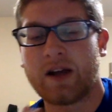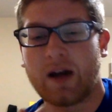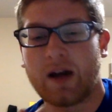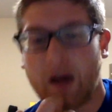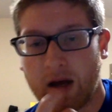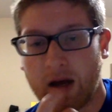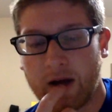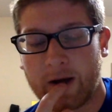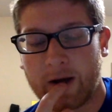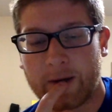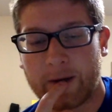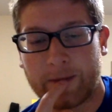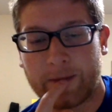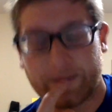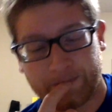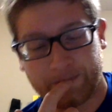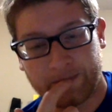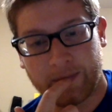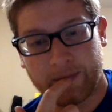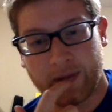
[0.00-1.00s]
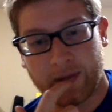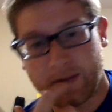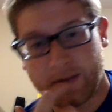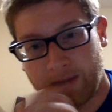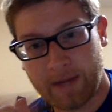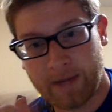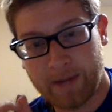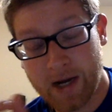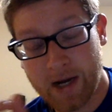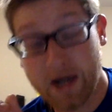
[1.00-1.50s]

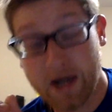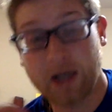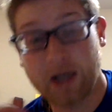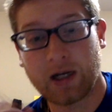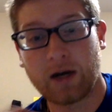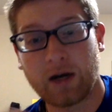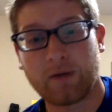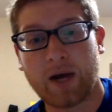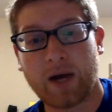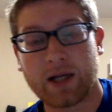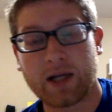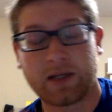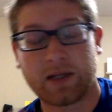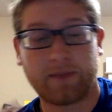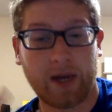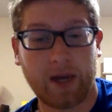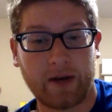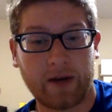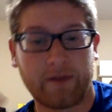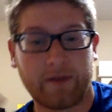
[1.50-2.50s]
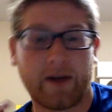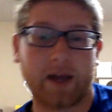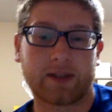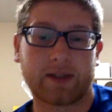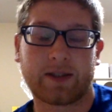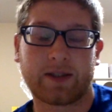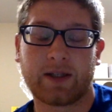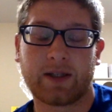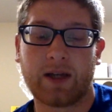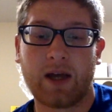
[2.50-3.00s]
My parents started watching
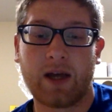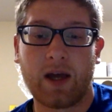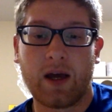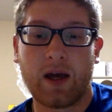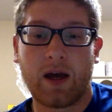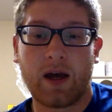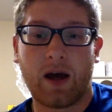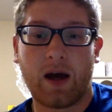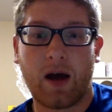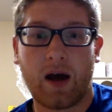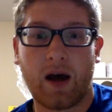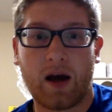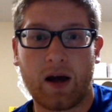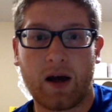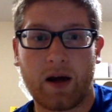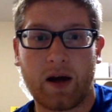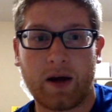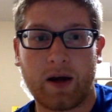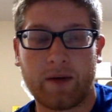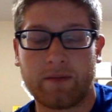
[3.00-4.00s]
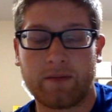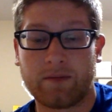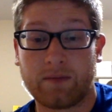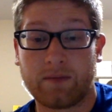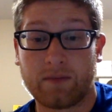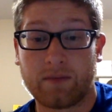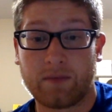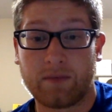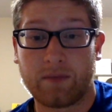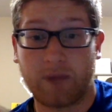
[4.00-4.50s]
Manifest.
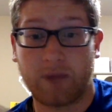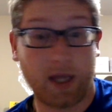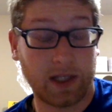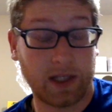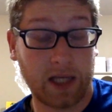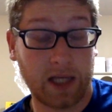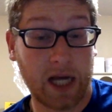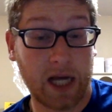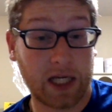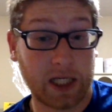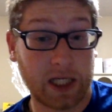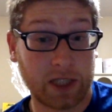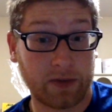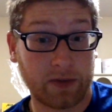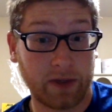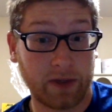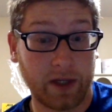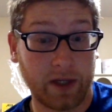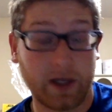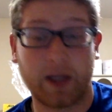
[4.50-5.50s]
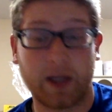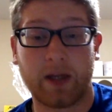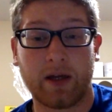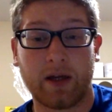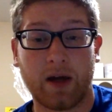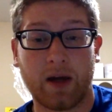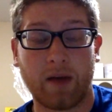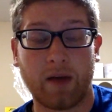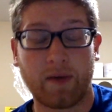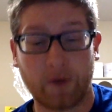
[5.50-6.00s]
They said actually it was really good.
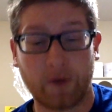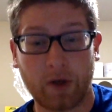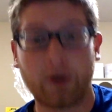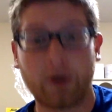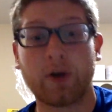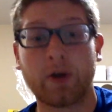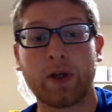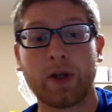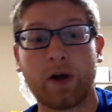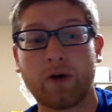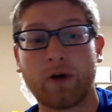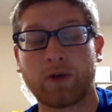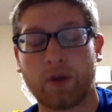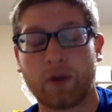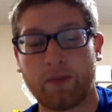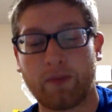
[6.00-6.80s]
If no one knows what